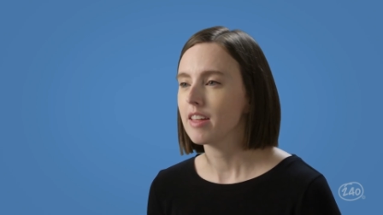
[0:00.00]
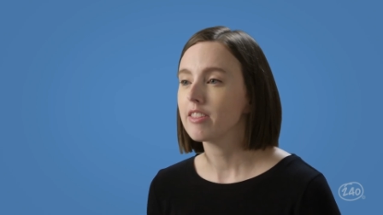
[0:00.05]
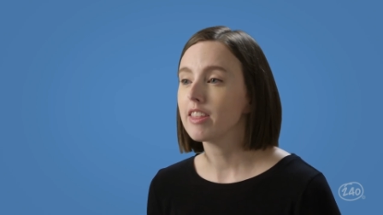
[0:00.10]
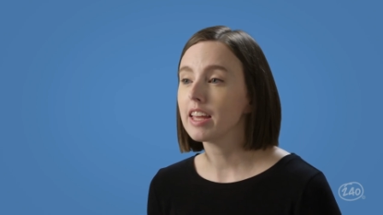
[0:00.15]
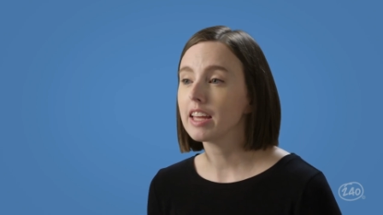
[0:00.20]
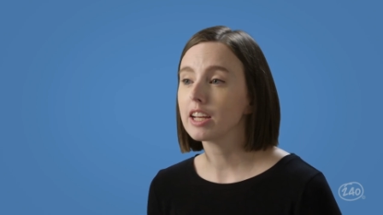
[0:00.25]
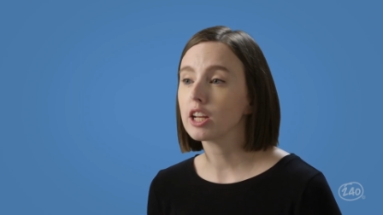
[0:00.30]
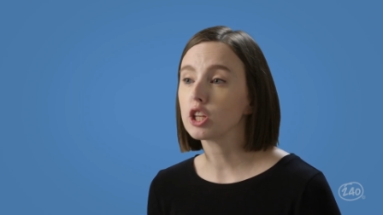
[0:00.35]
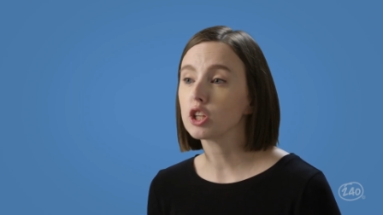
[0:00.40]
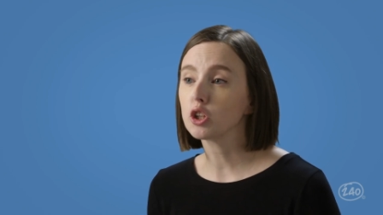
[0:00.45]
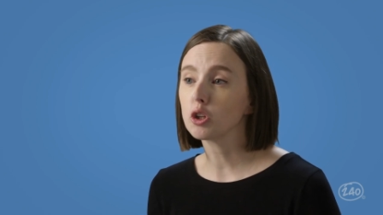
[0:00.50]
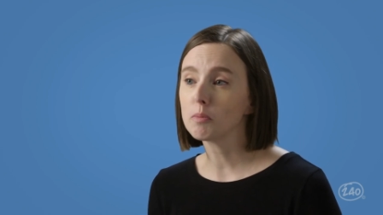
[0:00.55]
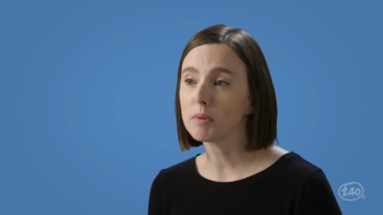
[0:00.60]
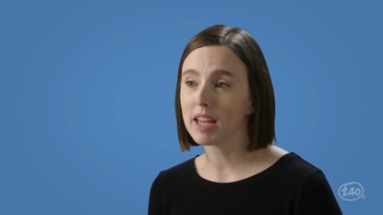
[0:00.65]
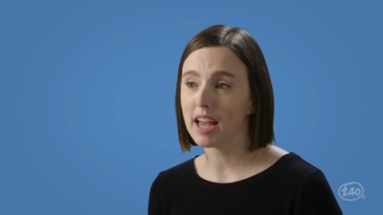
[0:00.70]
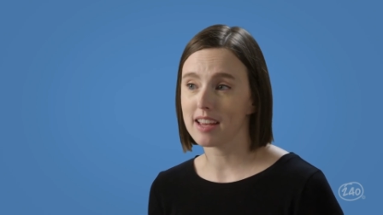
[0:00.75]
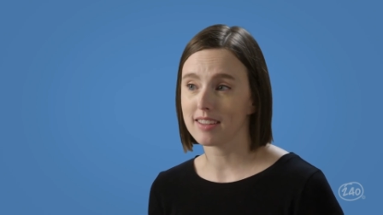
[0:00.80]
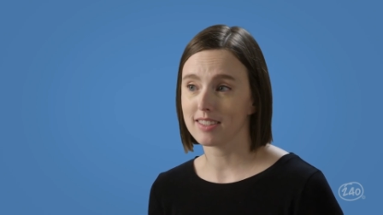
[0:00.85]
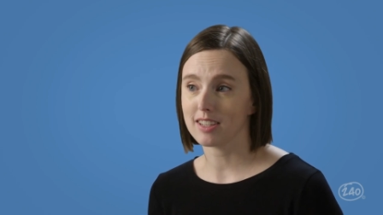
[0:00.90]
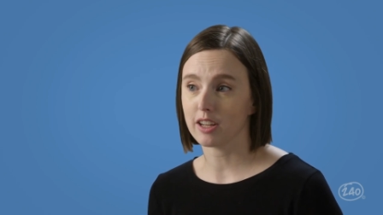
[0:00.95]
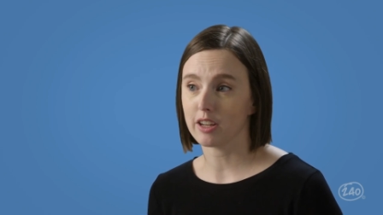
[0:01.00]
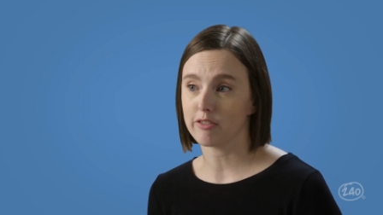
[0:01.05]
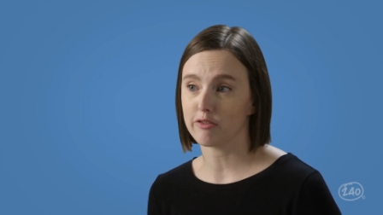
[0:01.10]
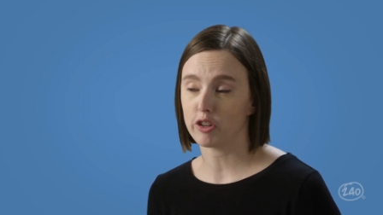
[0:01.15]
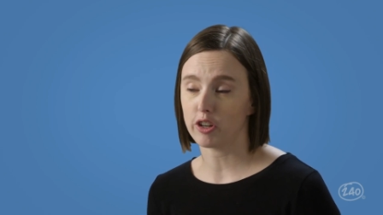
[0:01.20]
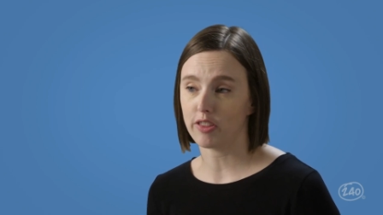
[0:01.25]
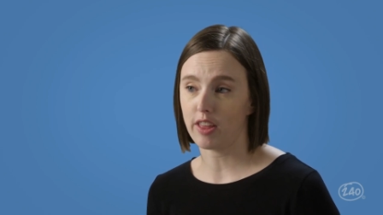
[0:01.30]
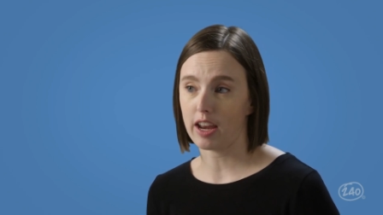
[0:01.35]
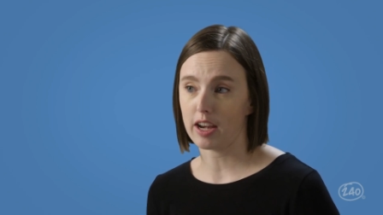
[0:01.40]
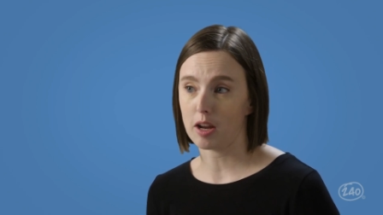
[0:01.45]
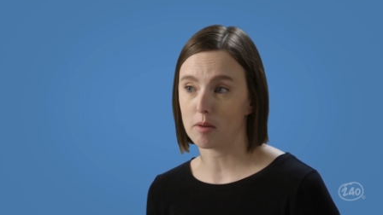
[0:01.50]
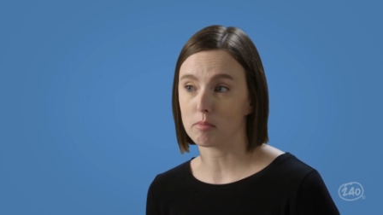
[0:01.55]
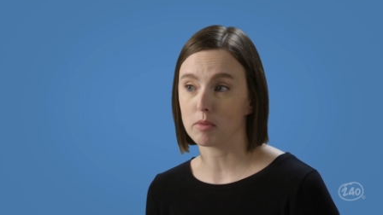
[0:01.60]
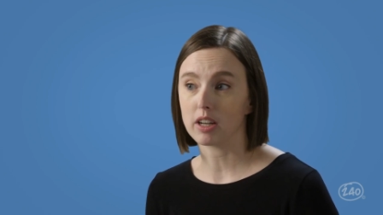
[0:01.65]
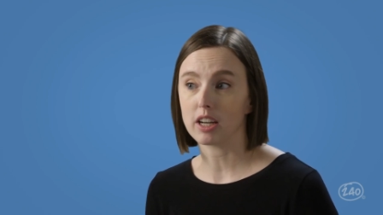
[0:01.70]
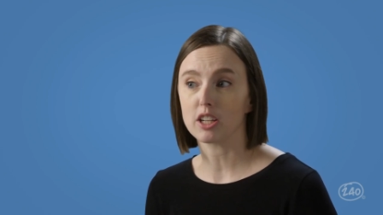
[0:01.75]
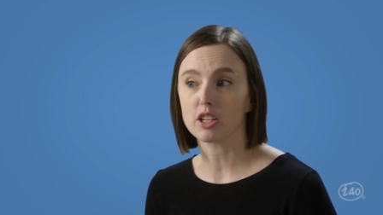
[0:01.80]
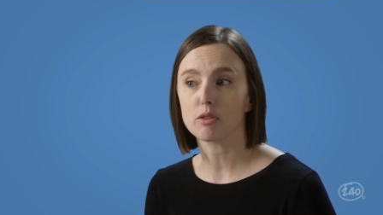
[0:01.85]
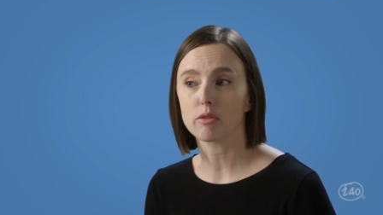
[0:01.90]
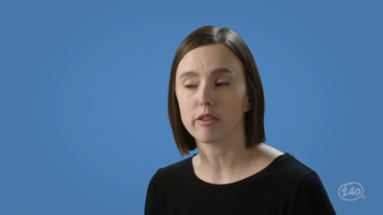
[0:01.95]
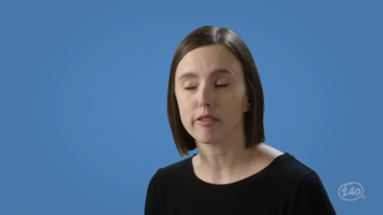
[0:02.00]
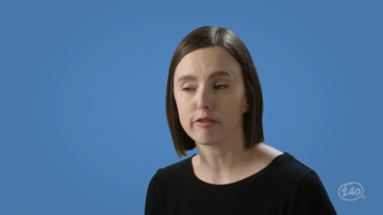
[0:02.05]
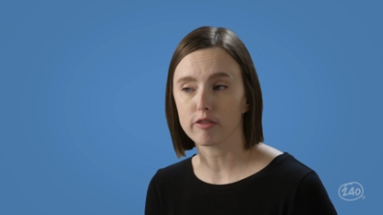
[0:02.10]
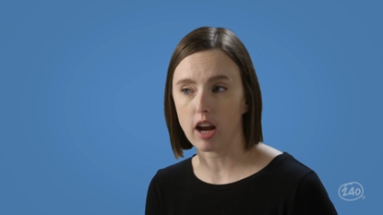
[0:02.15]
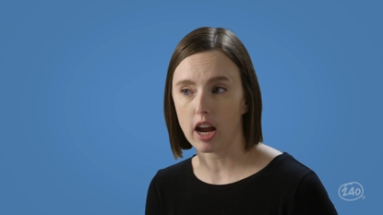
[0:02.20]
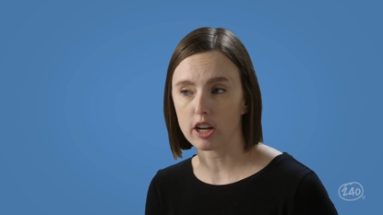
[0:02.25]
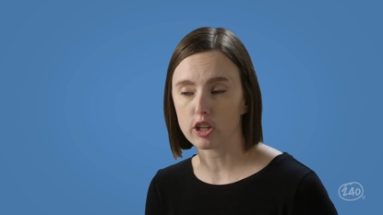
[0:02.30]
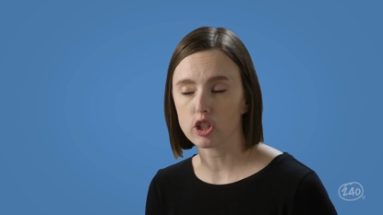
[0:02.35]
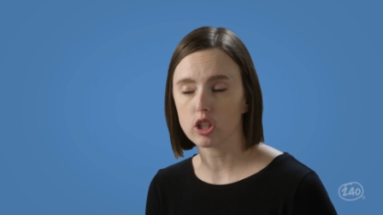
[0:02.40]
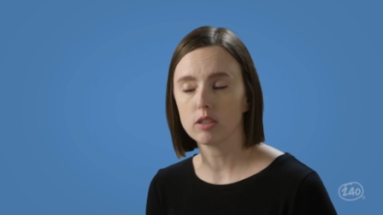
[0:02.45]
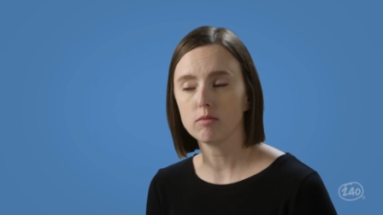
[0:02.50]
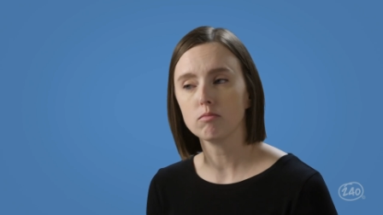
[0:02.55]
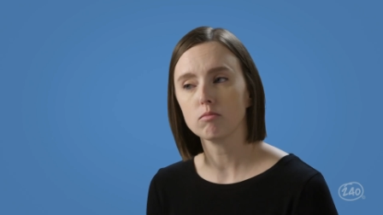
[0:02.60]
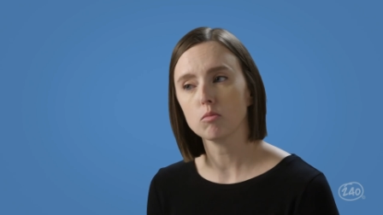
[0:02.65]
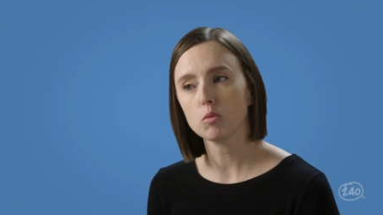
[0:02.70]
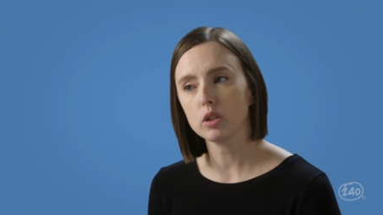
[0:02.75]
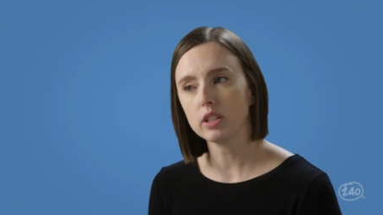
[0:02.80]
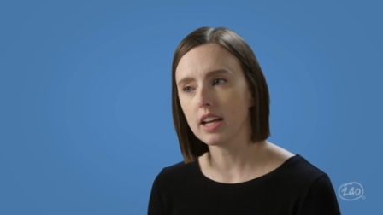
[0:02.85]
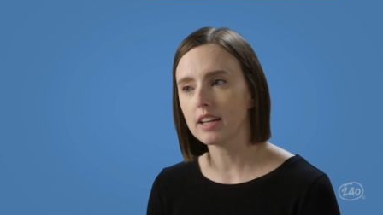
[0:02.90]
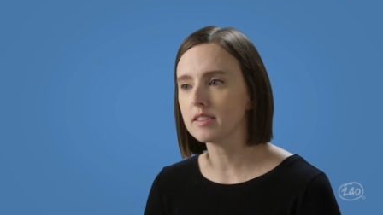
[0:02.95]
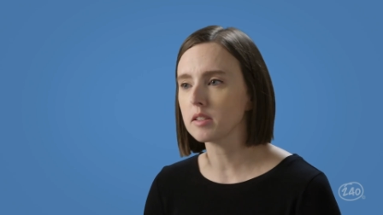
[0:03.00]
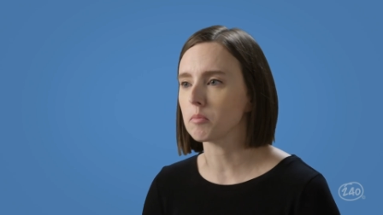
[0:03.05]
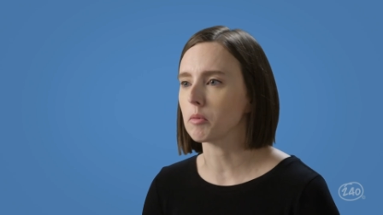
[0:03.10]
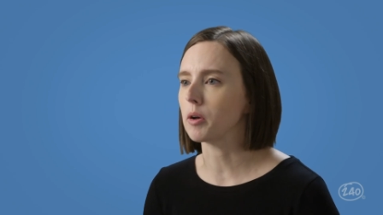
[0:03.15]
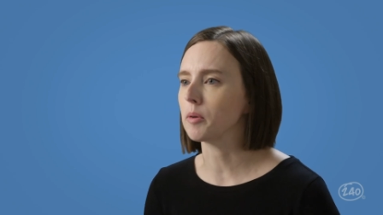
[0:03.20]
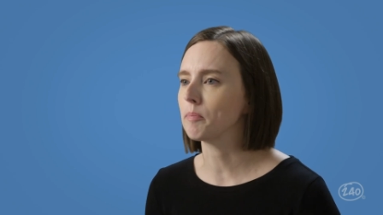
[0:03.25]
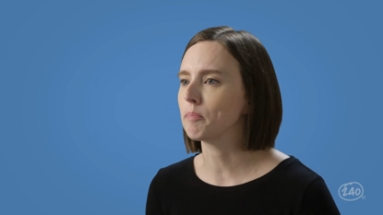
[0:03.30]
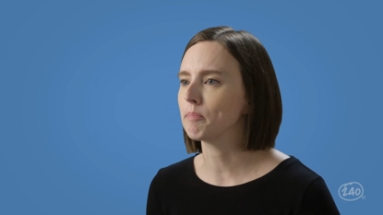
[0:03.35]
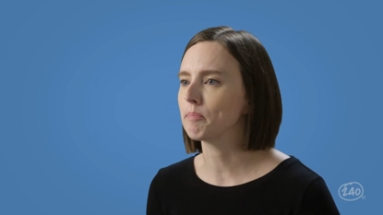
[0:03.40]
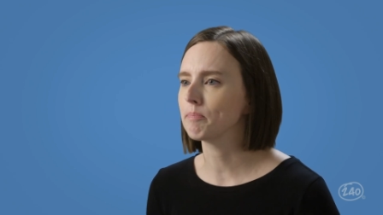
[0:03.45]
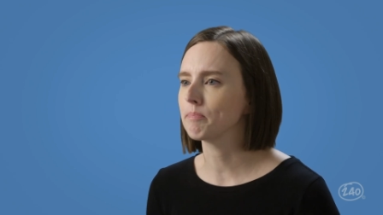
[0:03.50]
Then you'll be asked to convert that number into a fraction or decimal.